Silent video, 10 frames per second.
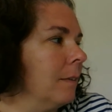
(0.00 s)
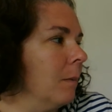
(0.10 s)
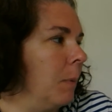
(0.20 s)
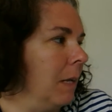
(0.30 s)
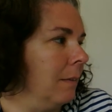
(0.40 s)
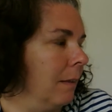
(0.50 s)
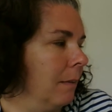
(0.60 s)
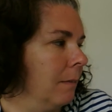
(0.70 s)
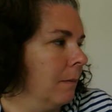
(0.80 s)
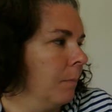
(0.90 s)
to
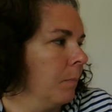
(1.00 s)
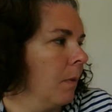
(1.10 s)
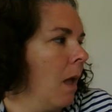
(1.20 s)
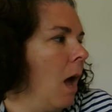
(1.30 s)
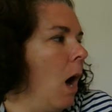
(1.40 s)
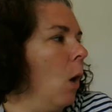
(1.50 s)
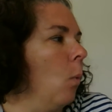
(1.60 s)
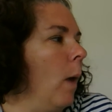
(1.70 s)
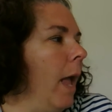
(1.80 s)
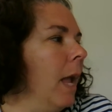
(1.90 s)
pieces.
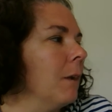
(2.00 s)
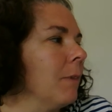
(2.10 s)
Away